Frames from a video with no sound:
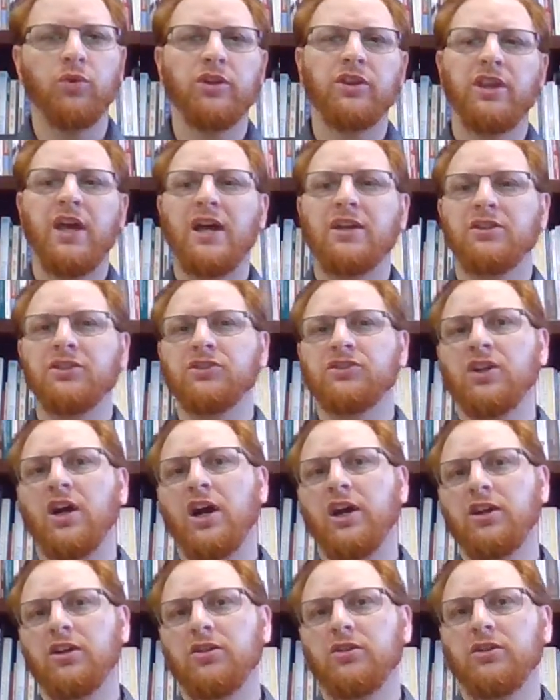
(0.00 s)
when that
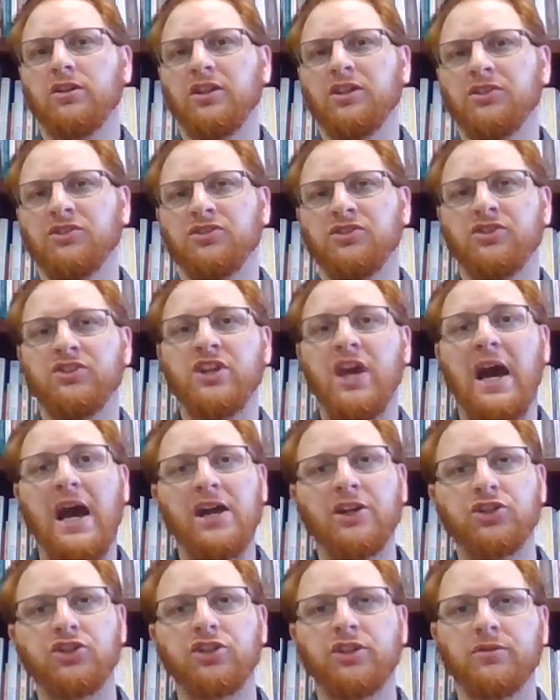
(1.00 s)
desire is
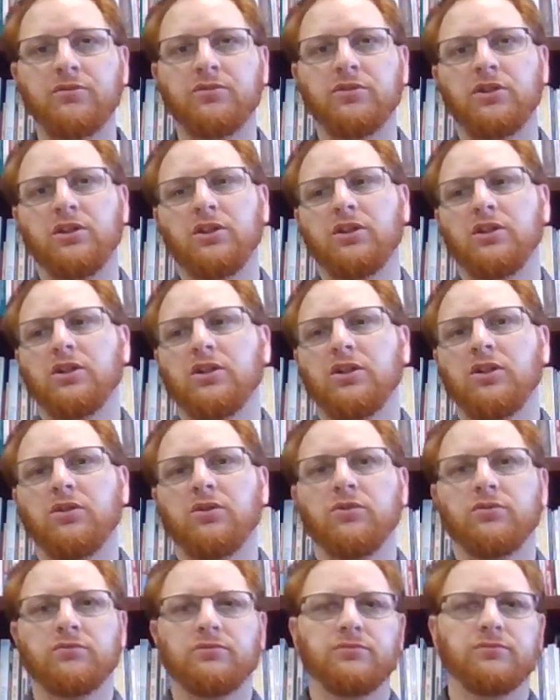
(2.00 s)
dashed,
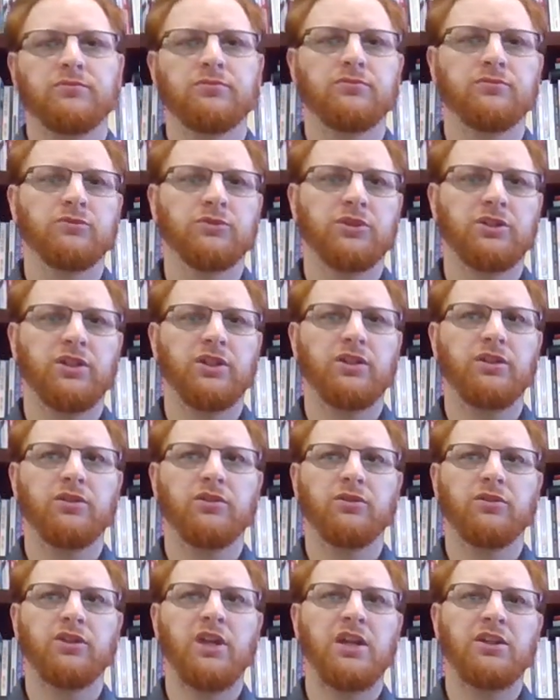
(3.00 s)

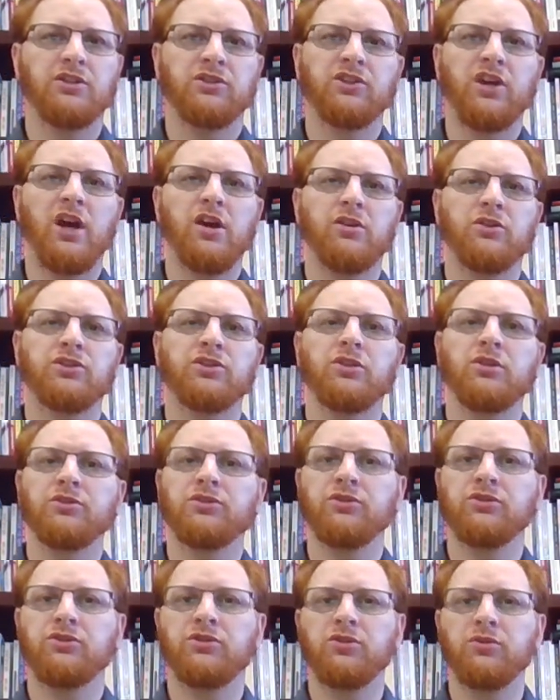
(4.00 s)
when that desire
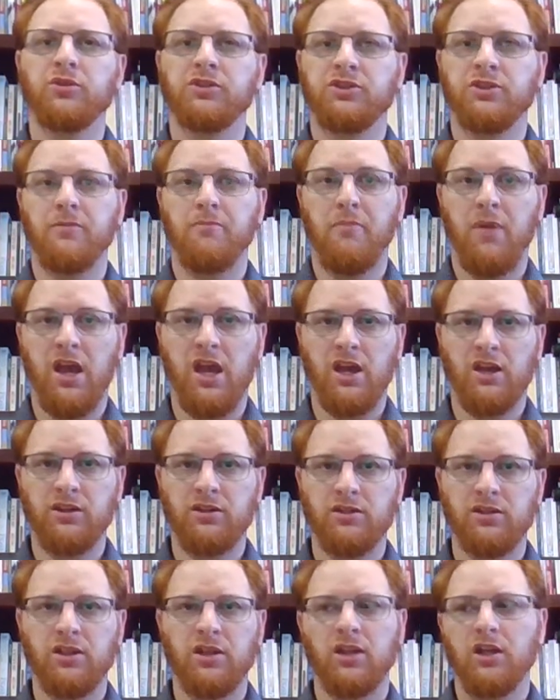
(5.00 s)
turns into a
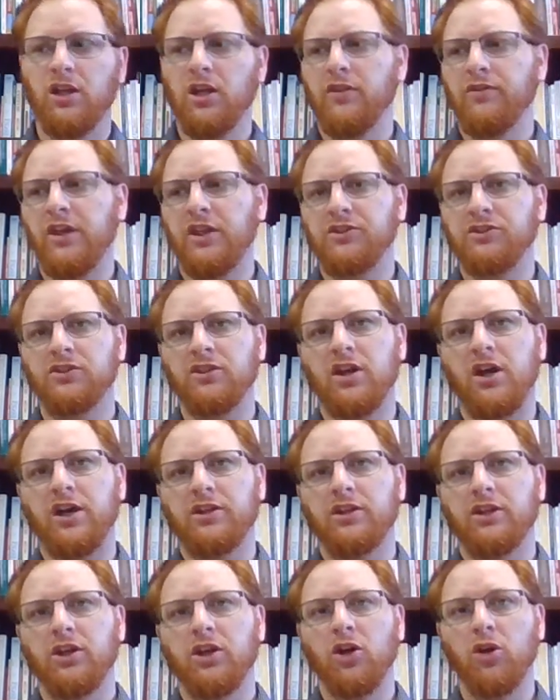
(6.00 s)
demand that's
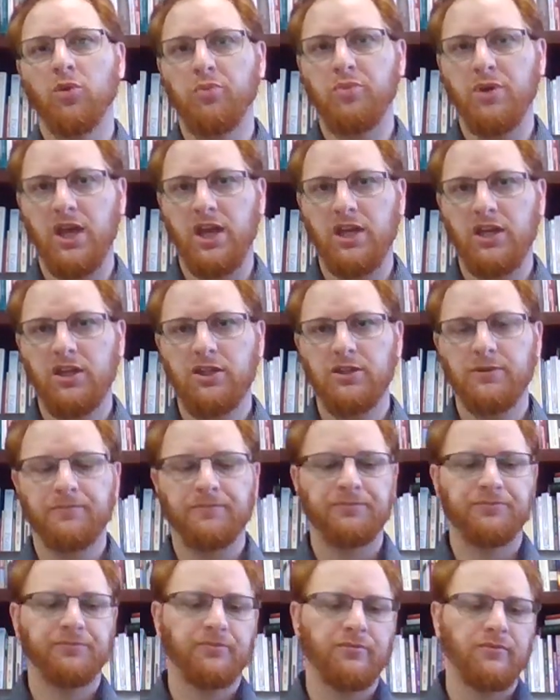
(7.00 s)
not obeyed,
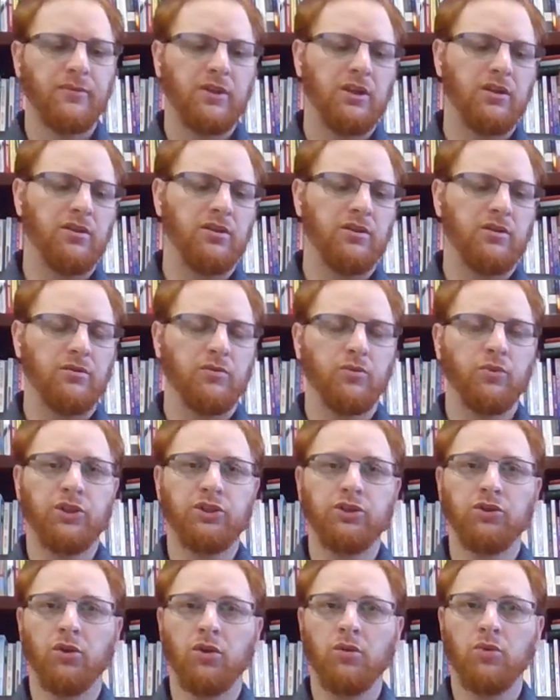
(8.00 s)

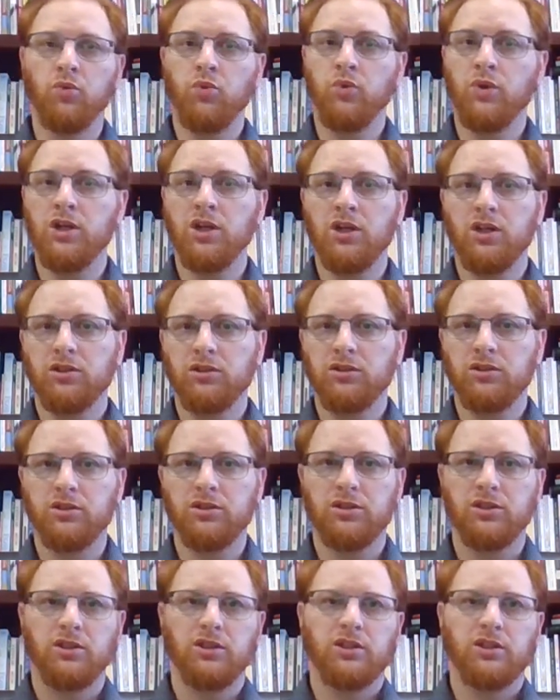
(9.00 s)
when your will